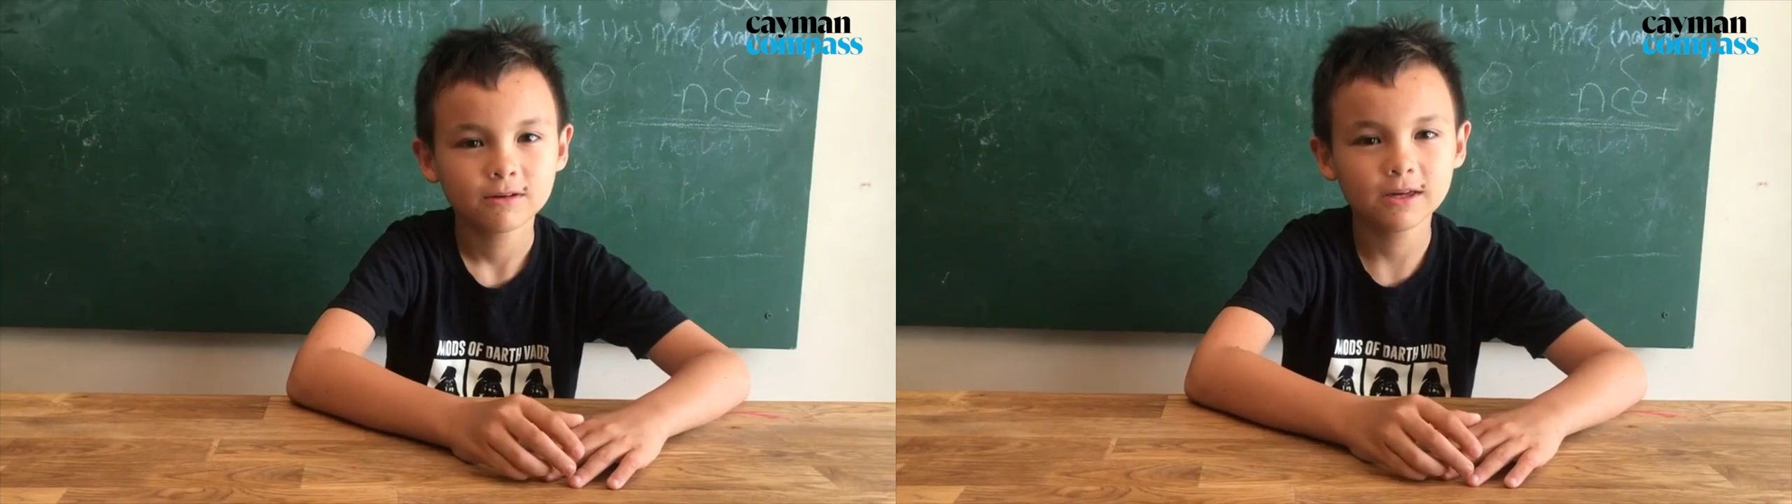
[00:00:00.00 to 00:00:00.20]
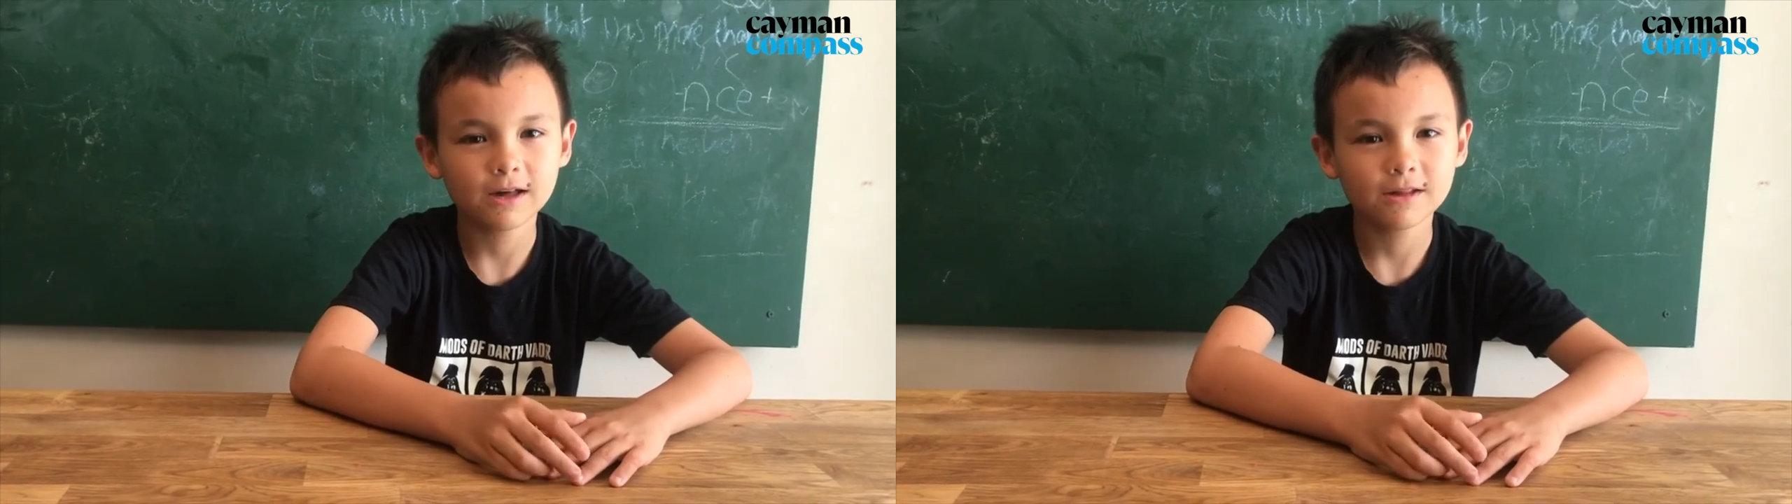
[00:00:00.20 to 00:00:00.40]

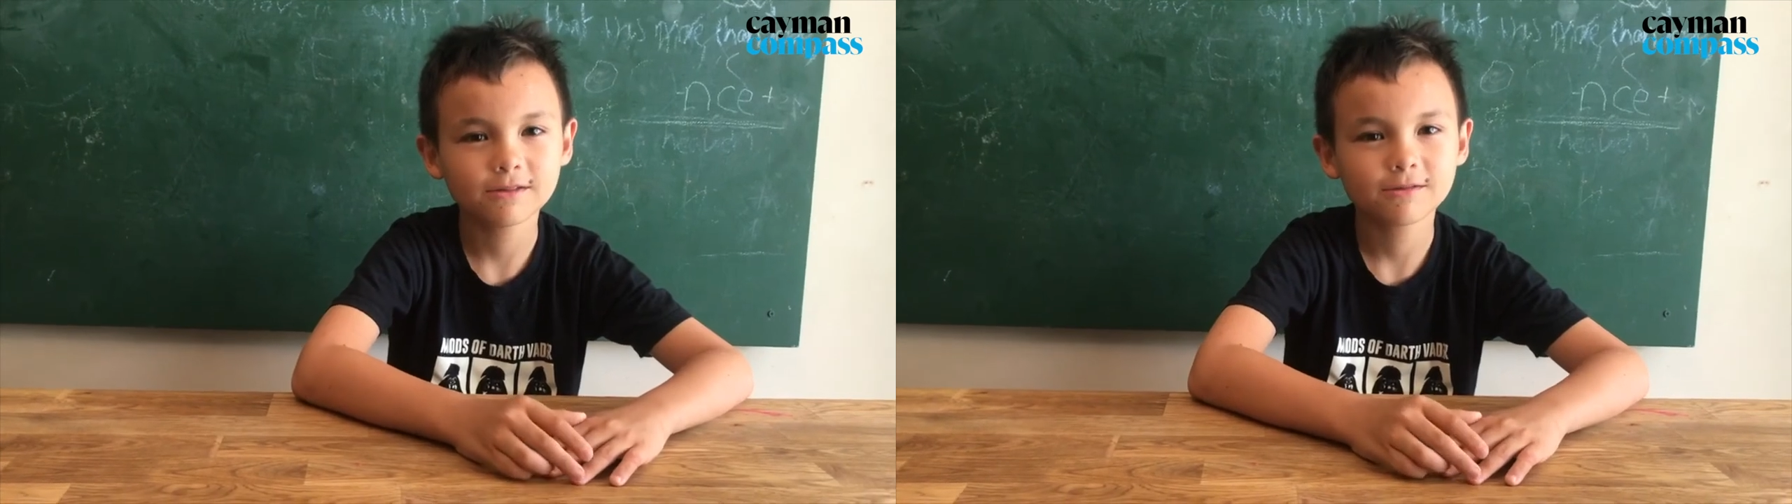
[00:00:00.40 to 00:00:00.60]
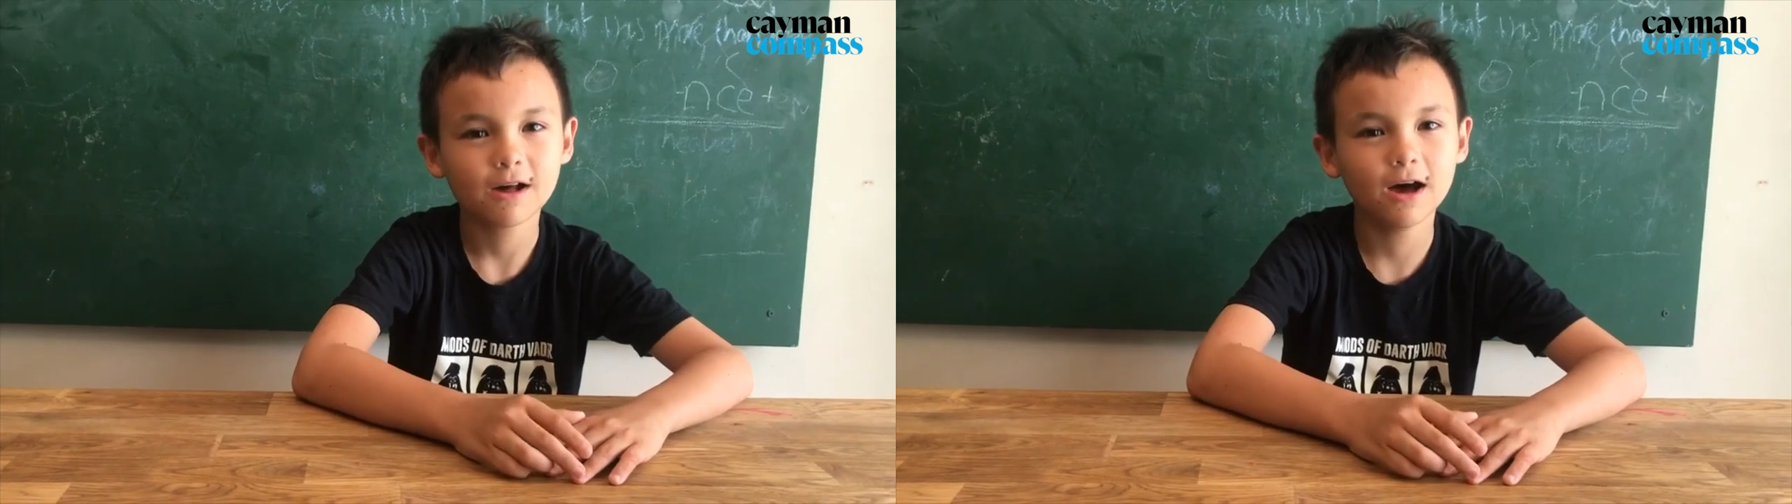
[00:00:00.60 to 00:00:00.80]
Yes.
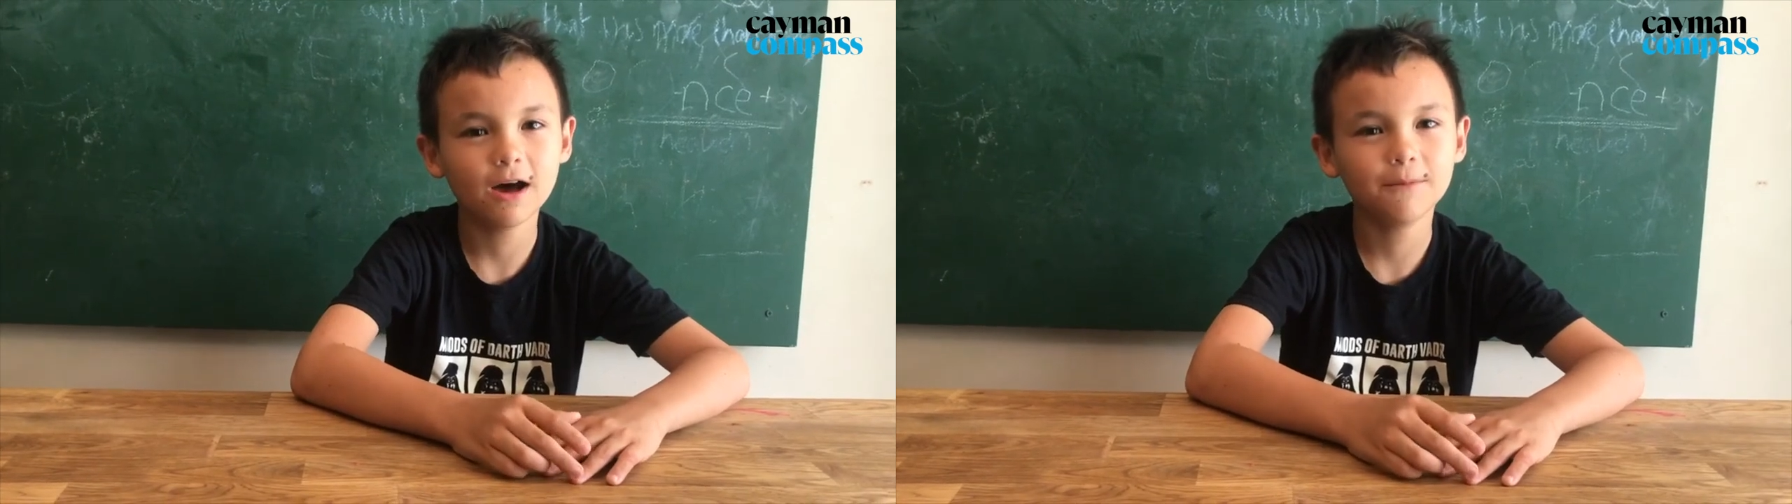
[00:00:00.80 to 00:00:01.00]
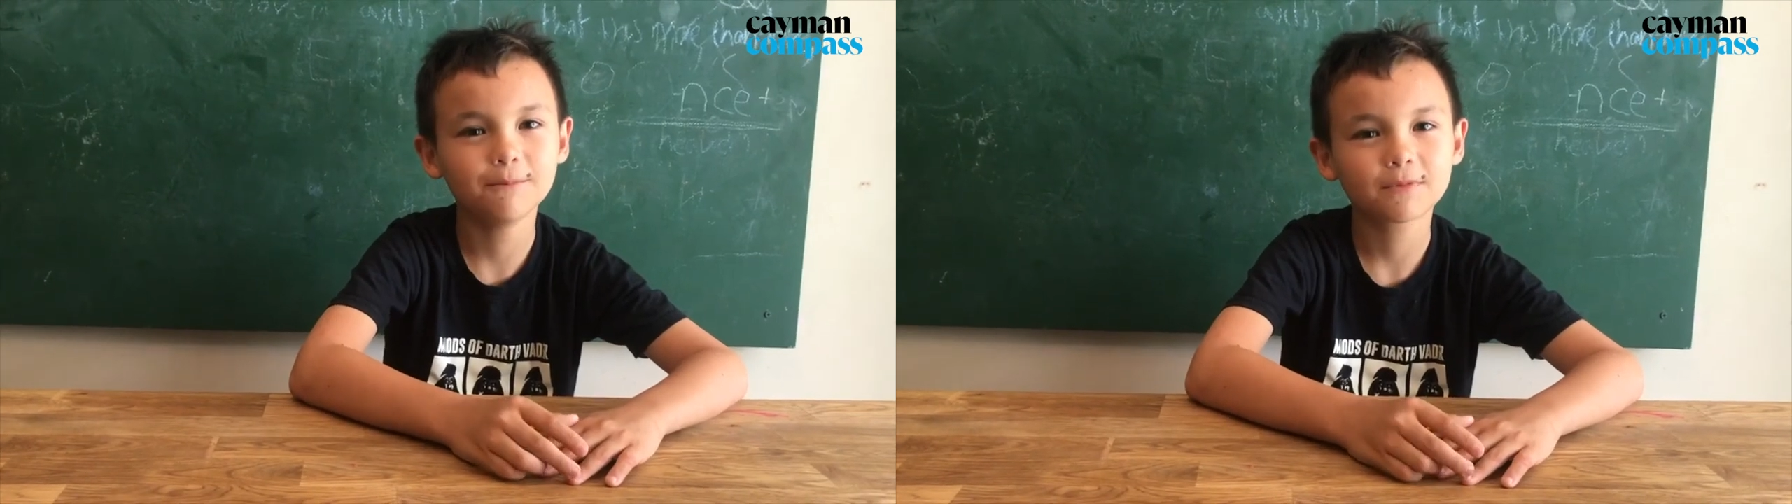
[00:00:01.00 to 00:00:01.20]

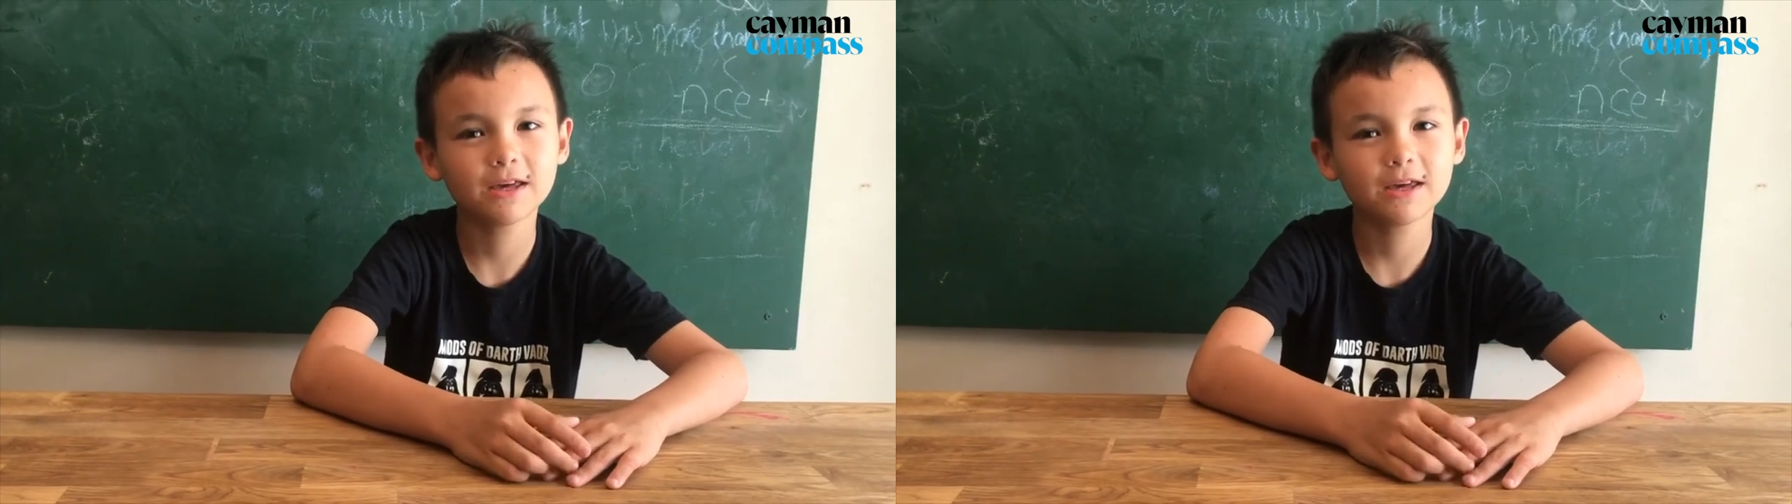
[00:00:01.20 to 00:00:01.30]
Um,